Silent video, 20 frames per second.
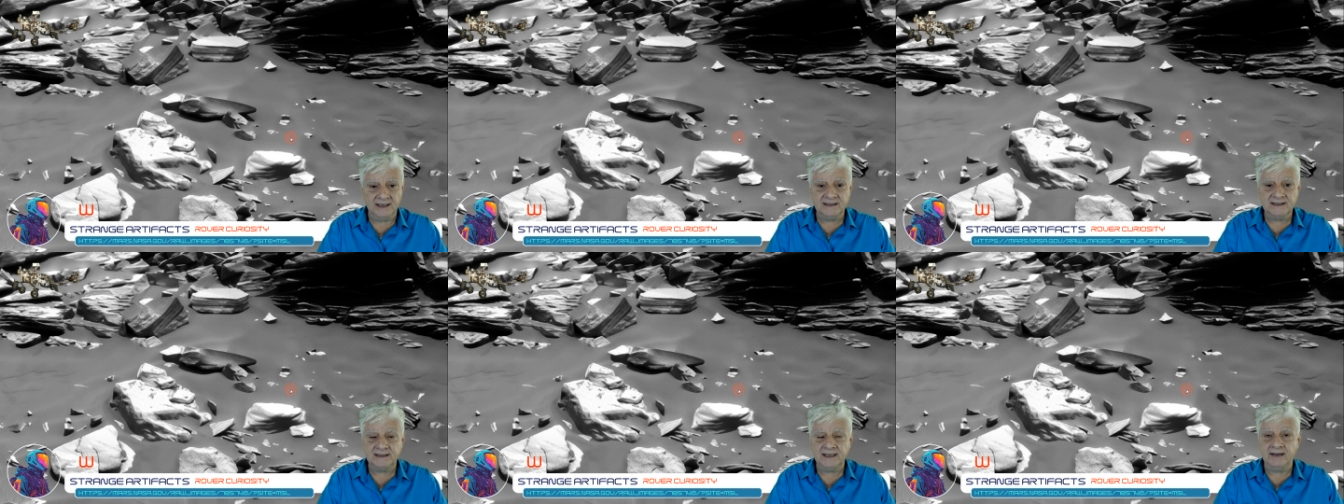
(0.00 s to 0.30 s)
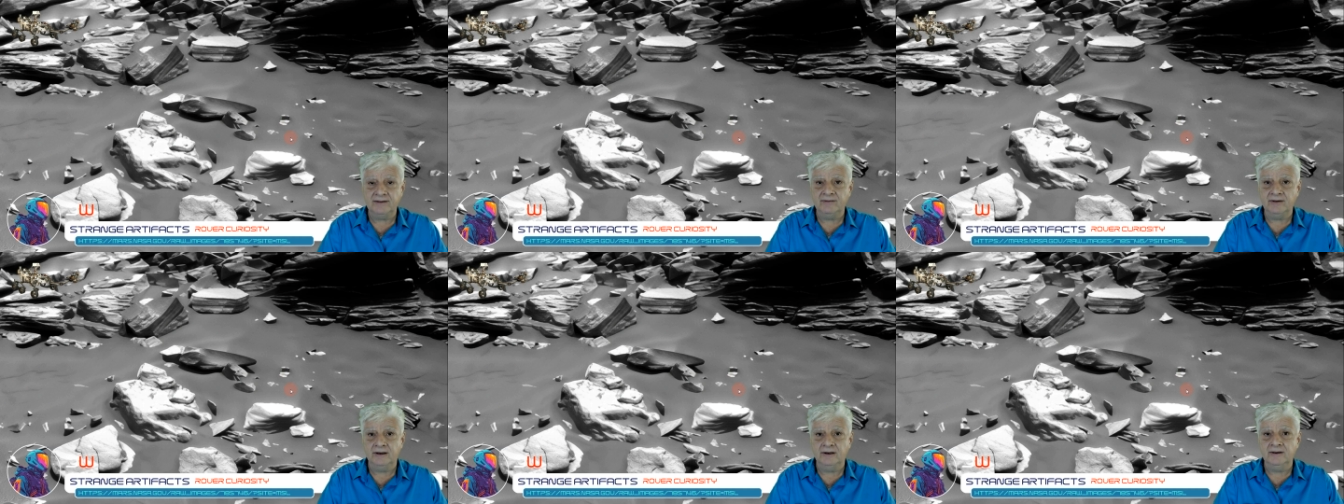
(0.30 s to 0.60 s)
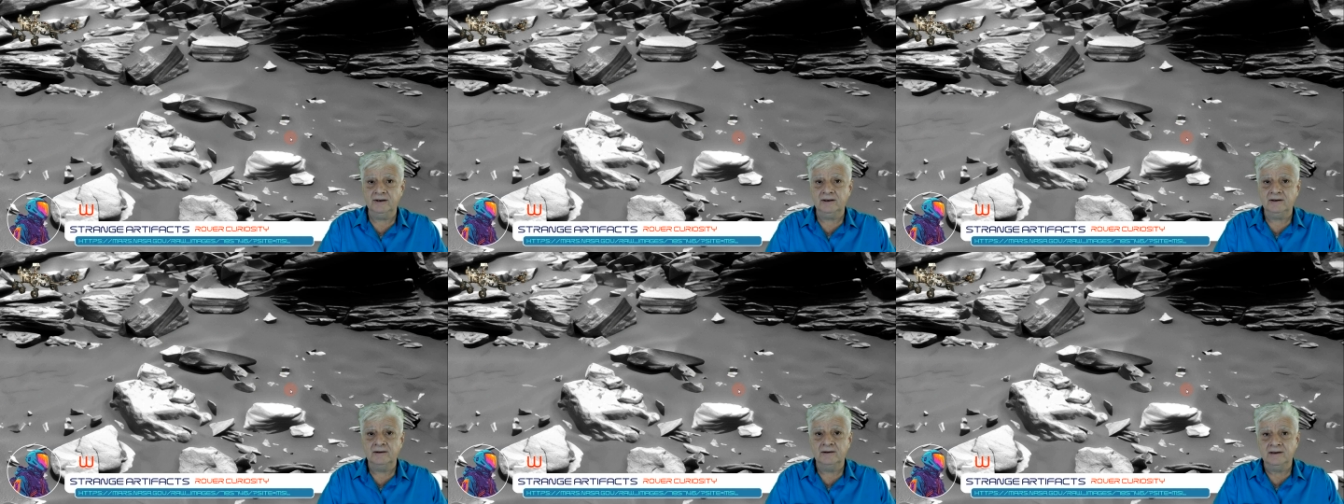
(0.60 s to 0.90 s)
Let's have a
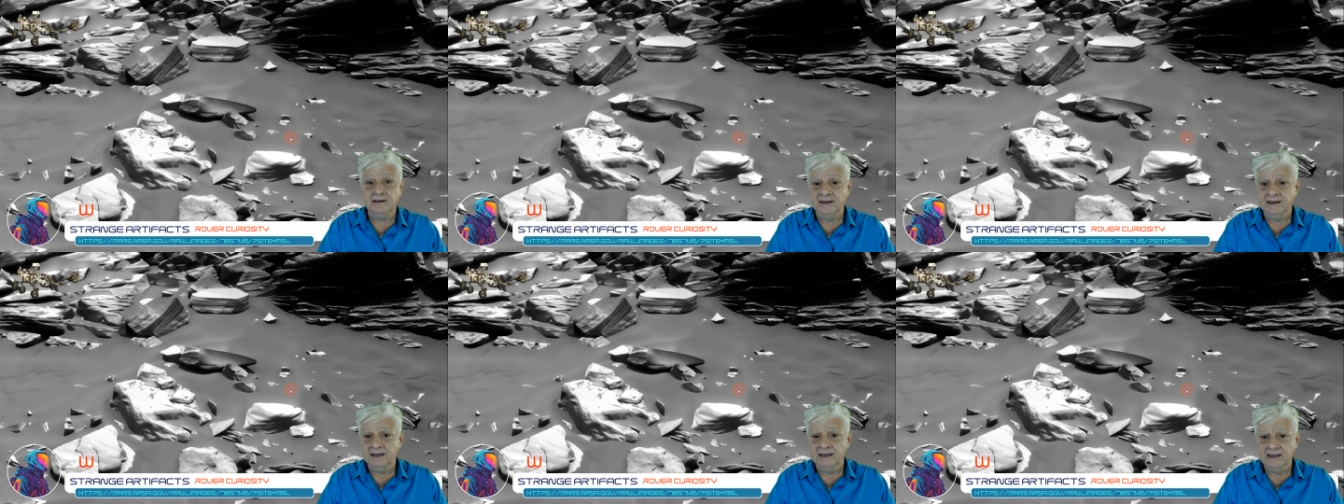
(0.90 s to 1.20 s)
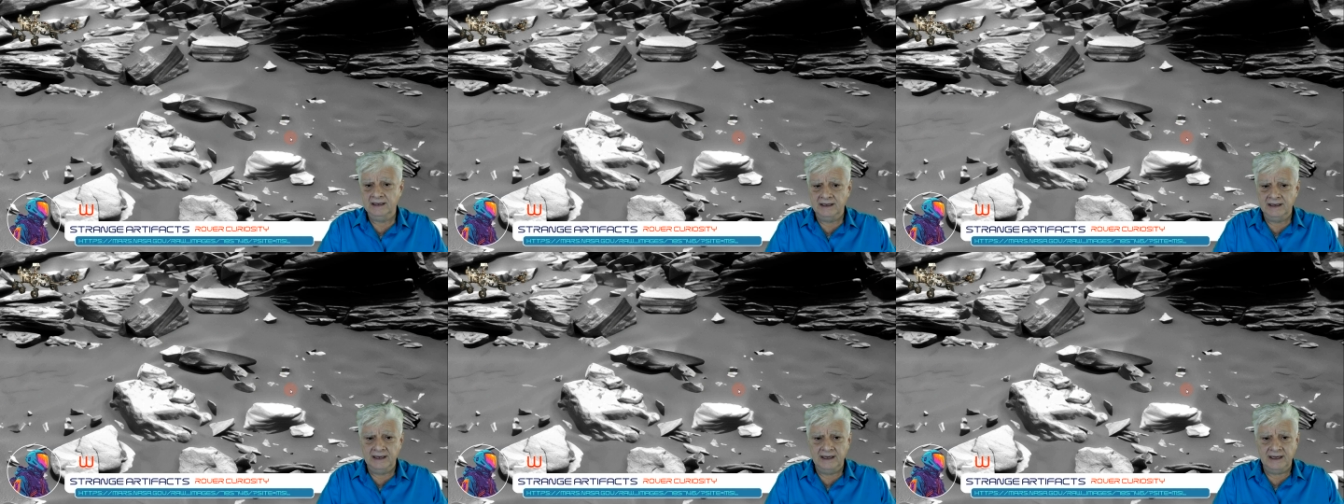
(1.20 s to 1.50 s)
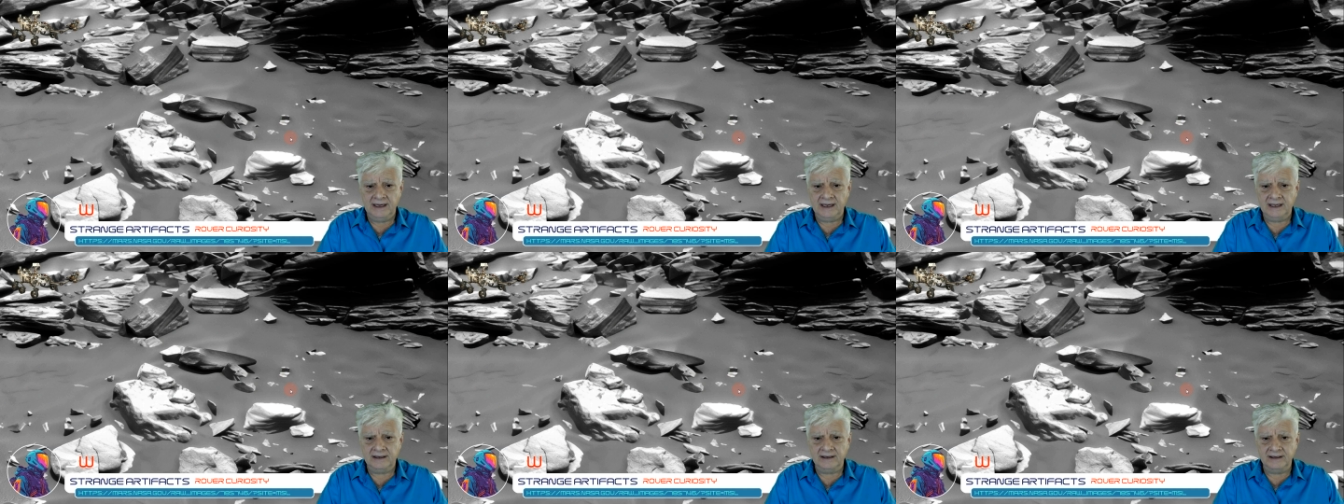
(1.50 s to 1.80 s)
look
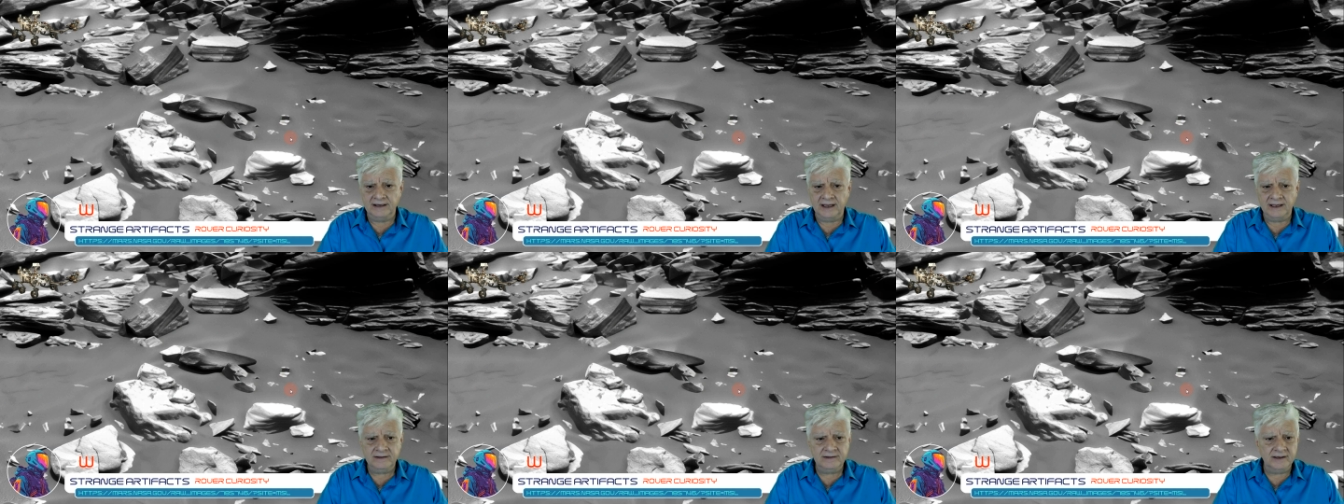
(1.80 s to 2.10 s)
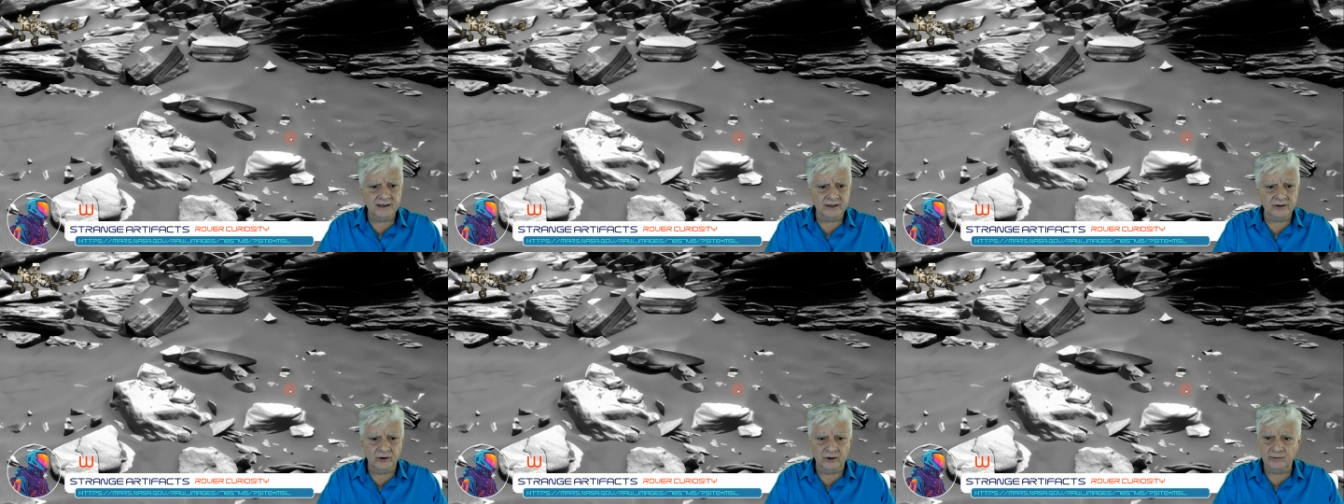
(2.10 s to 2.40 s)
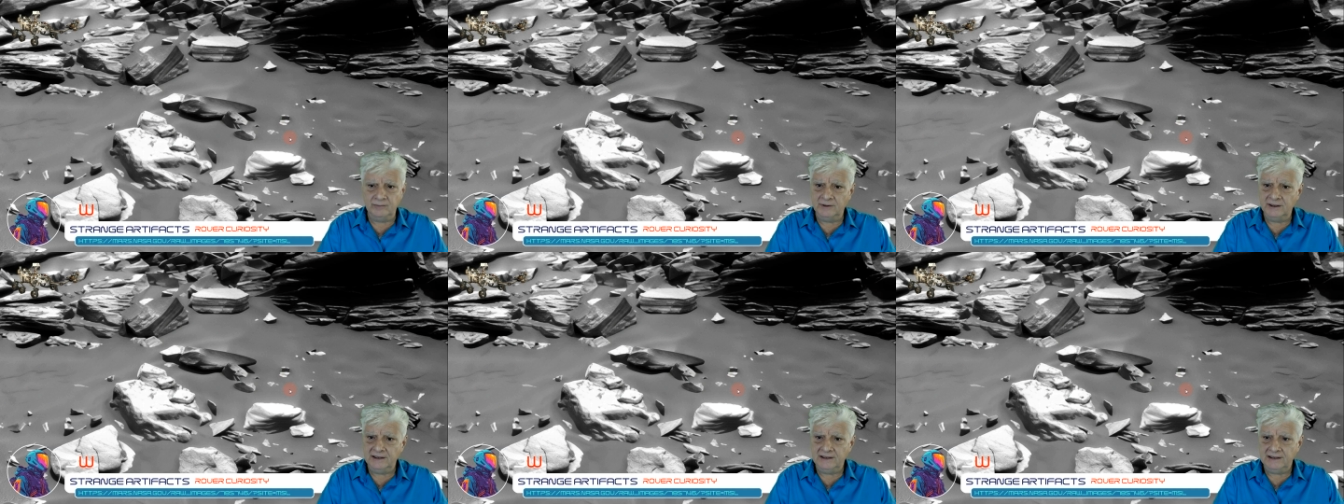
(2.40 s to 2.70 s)
at another
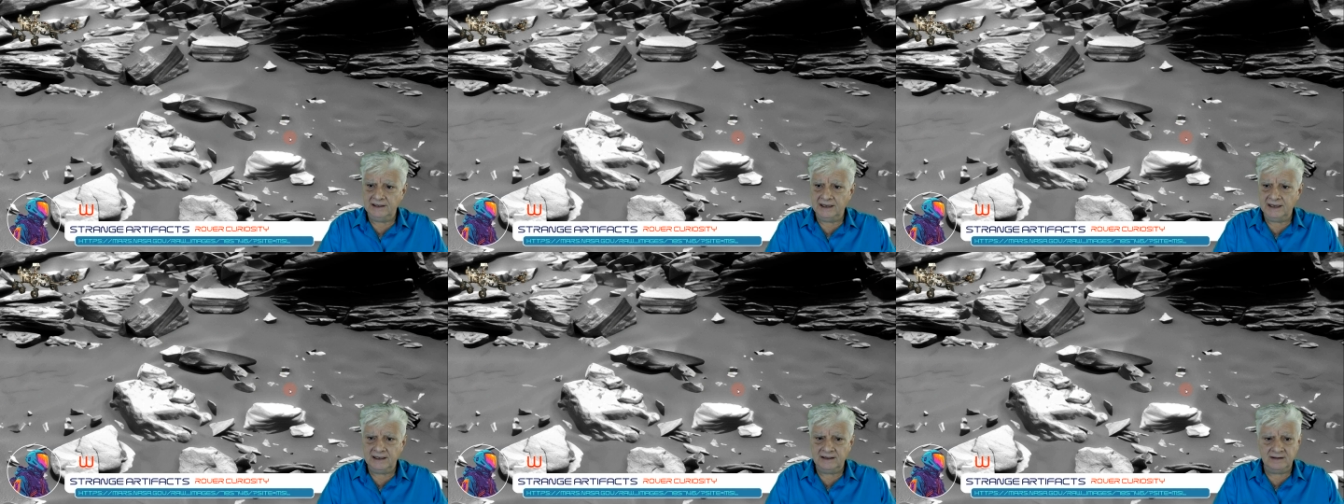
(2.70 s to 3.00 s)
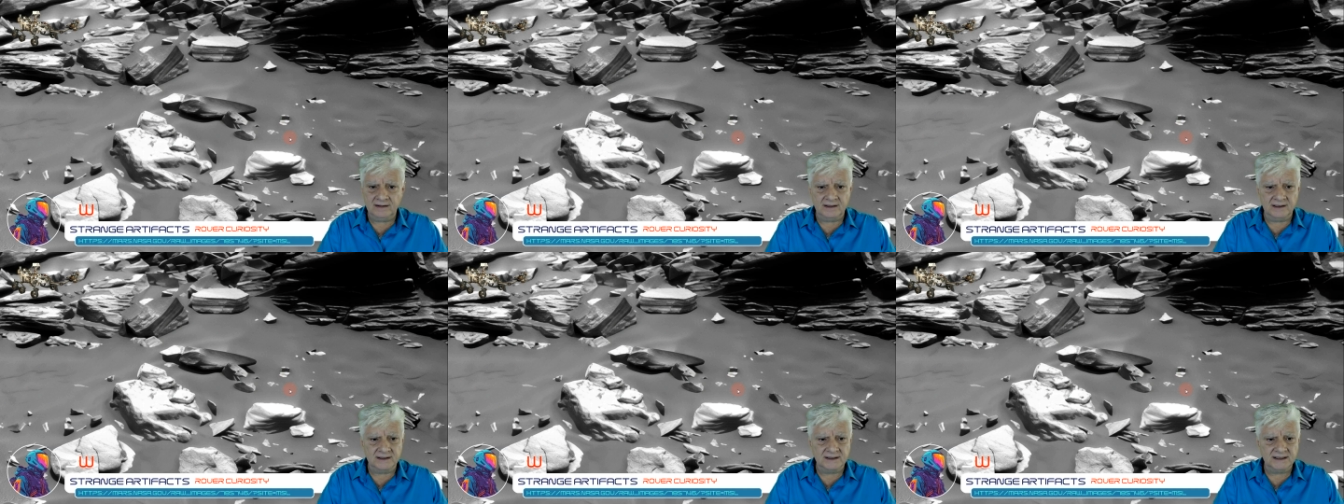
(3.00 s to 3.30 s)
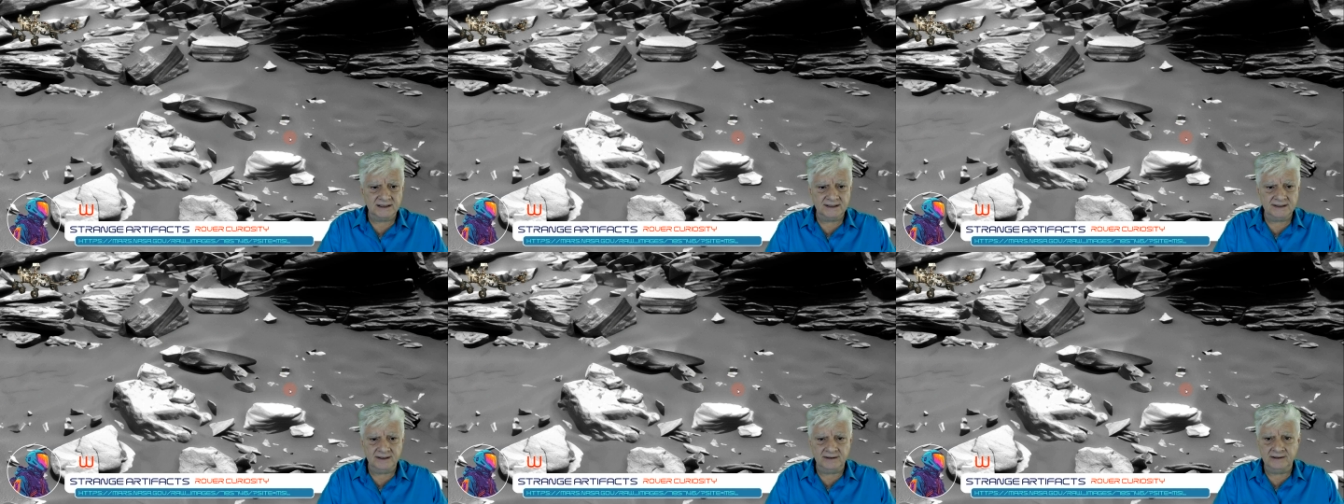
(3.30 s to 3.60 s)
anomaly at
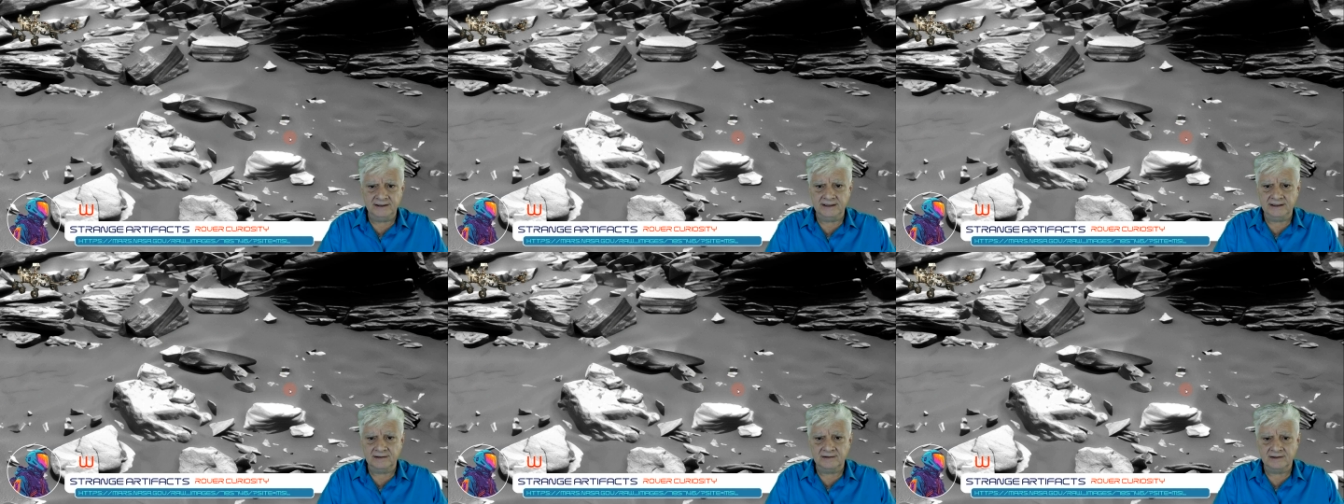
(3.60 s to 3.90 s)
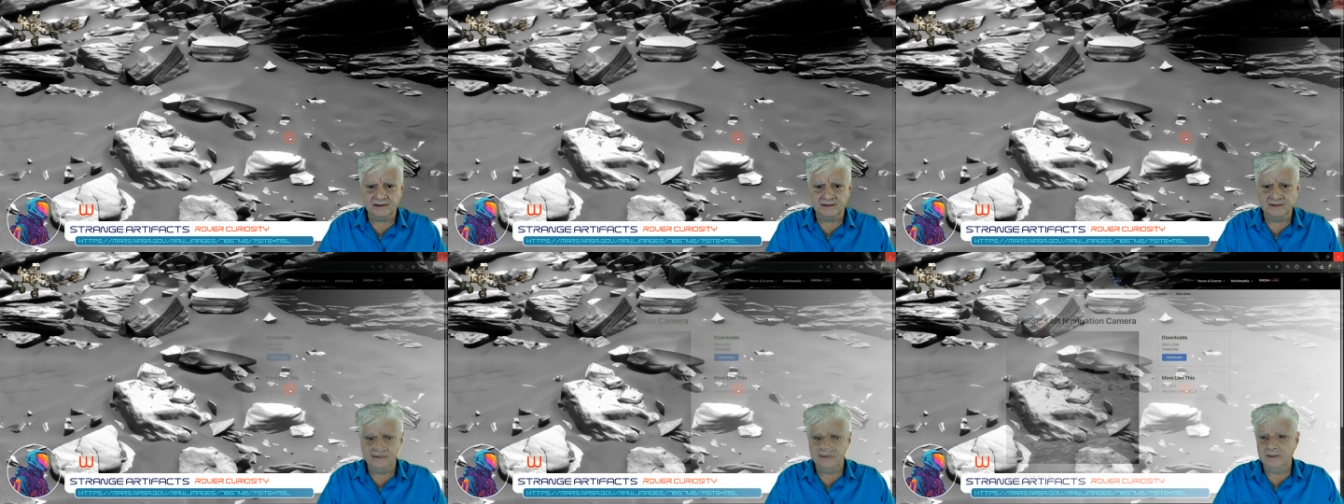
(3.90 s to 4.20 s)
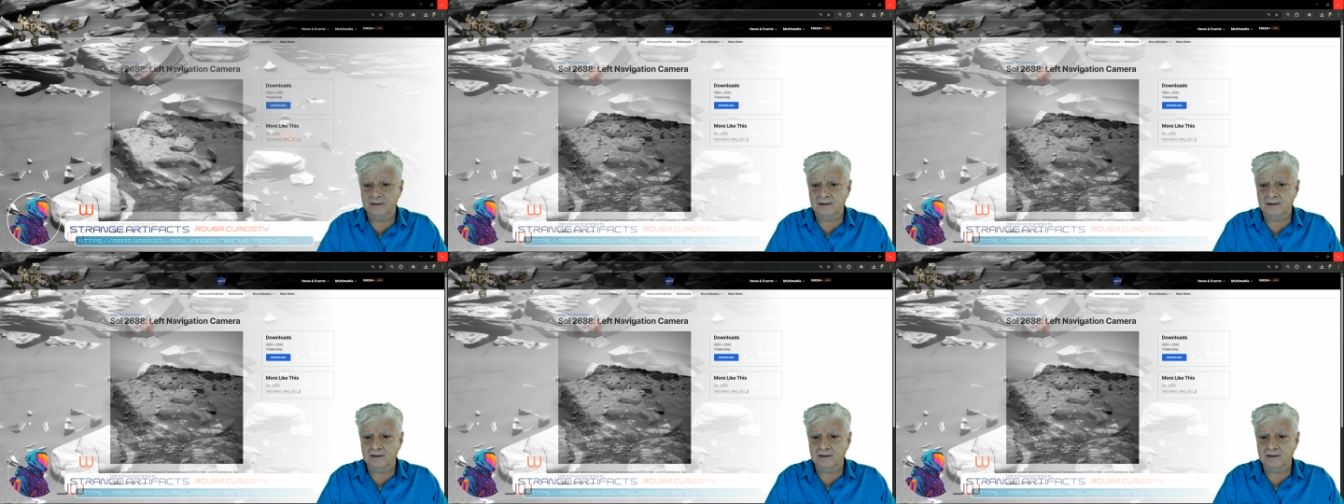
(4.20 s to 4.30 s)
this site.